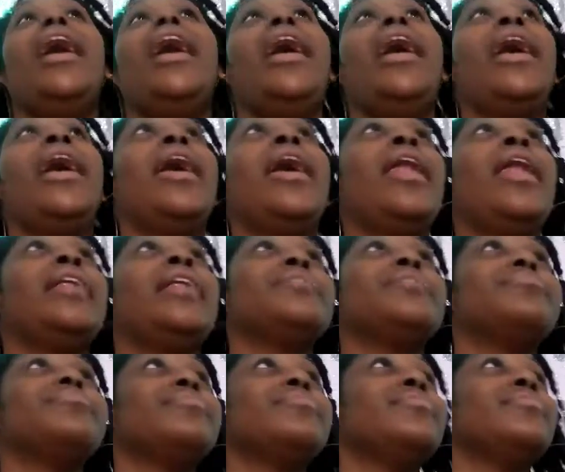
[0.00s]
And
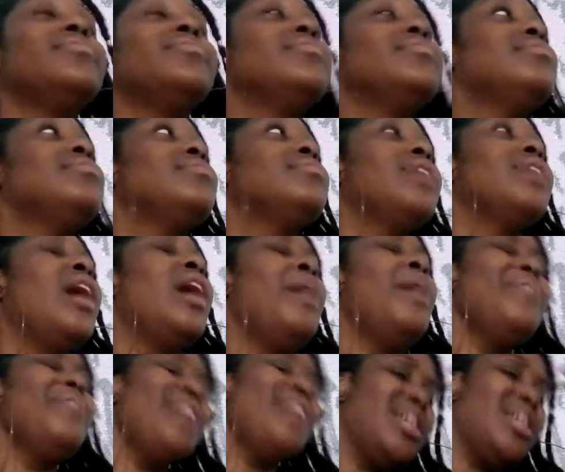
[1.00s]
I'm
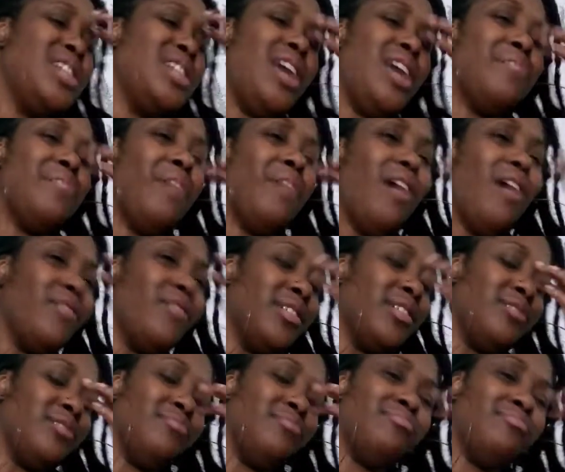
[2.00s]
gonna catch y'all
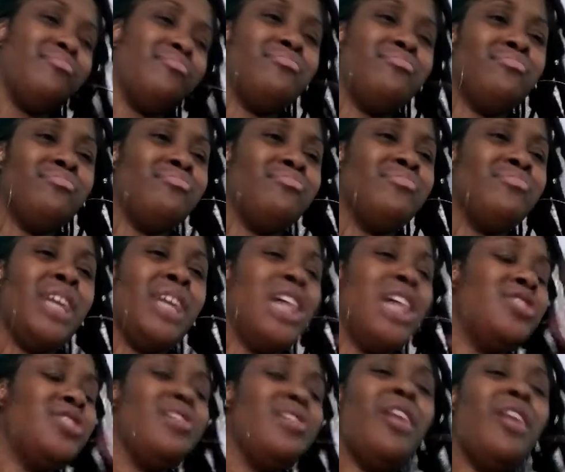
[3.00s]
tomorrow. Cause
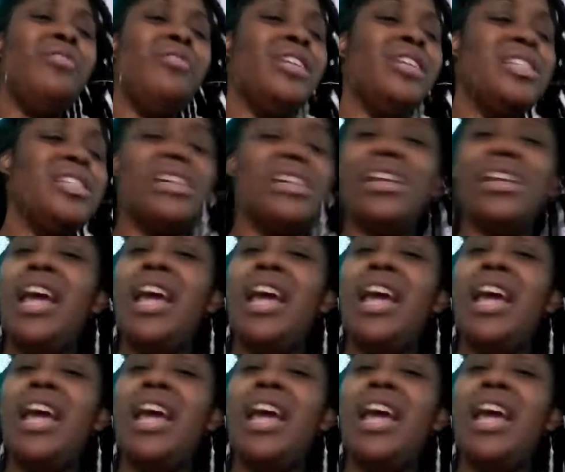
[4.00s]
you know, listen,